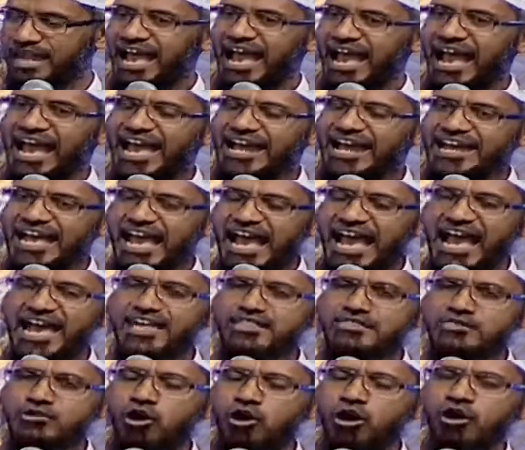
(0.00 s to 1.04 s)
And
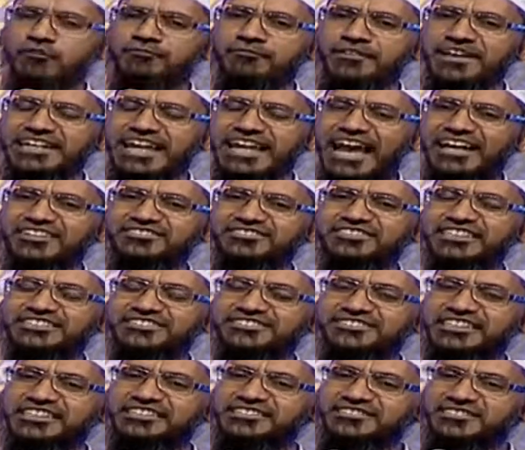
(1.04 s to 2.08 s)
as often as their
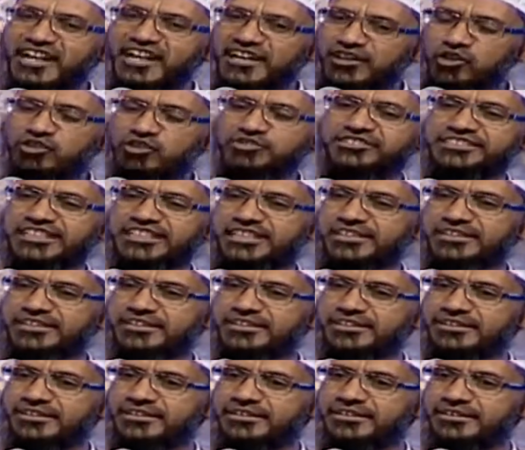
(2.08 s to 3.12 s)
skins are roasted,
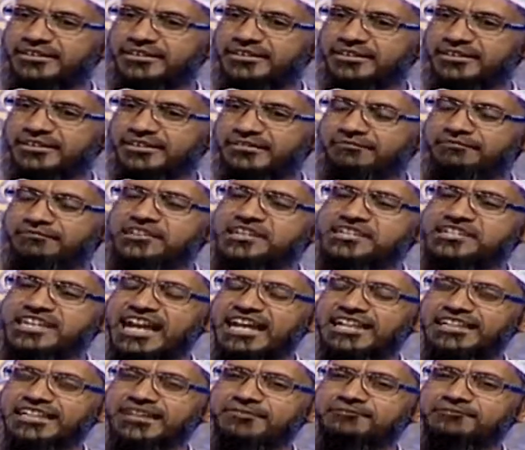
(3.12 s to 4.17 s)
we
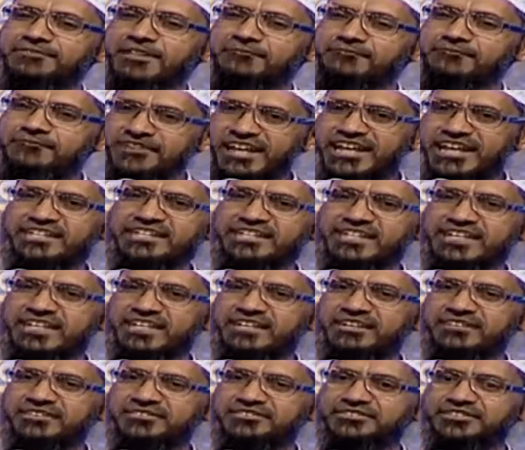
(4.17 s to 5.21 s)
shall give them fresh
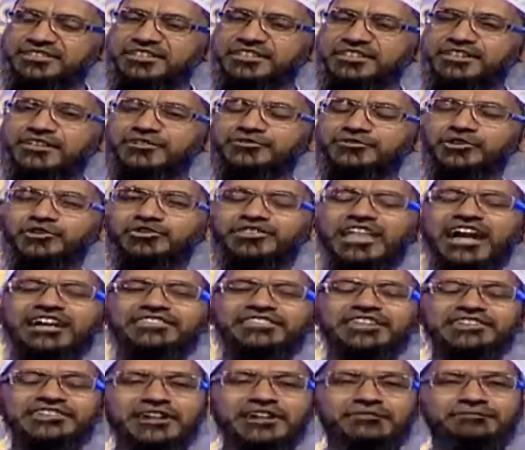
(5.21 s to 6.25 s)
skins so that
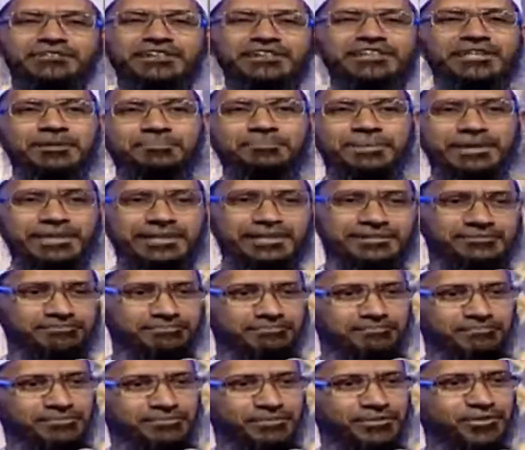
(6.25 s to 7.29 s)
they shall feel the pain.
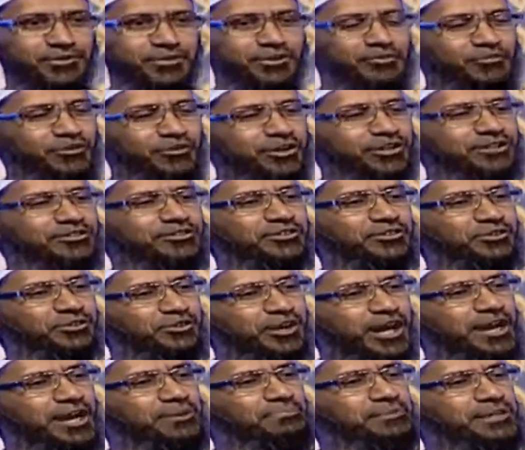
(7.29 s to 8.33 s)
What does the
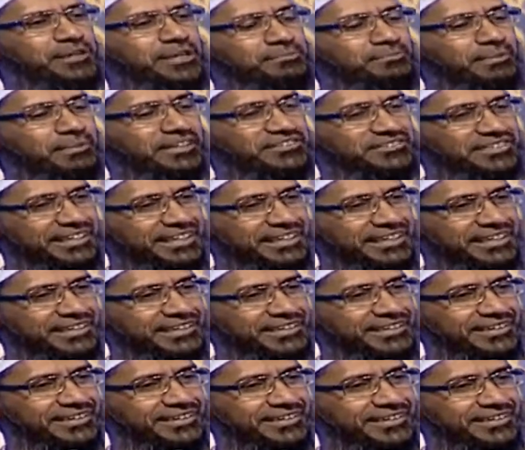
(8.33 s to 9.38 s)
Quran mean by
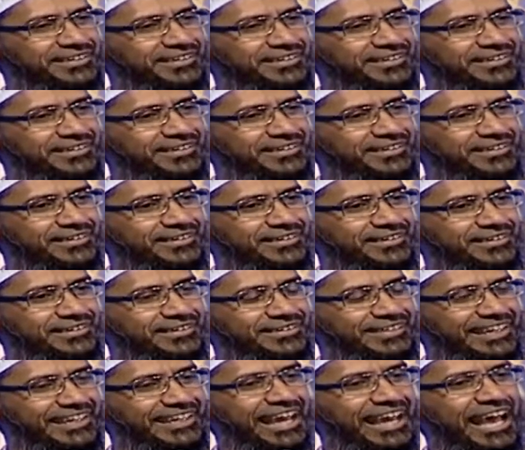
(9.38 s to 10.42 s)
saying
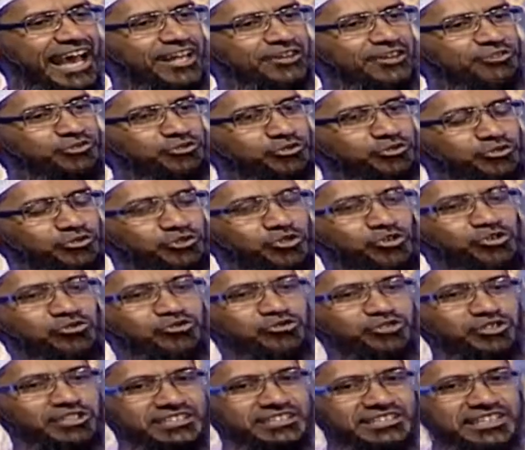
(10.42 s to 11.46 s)
that as to those
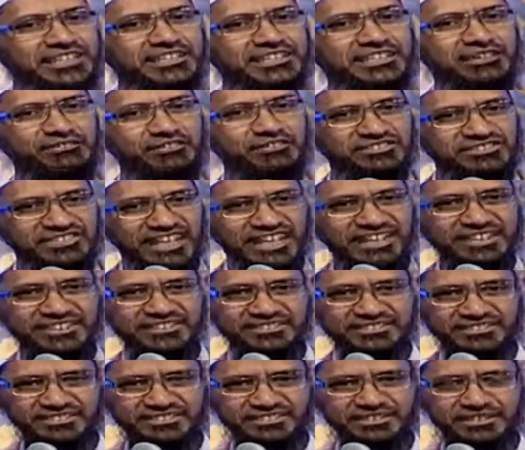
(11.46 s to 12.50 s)
who reject our
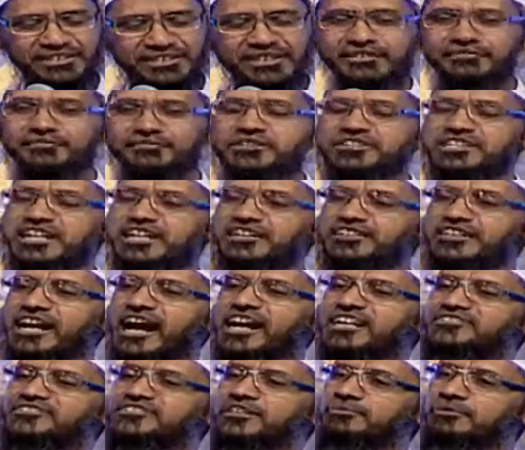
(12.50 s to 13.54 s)
signs, we shall
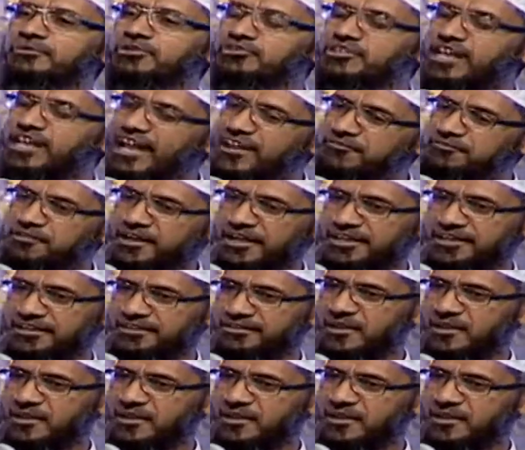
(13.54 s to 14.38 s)
cast them into the hellfire?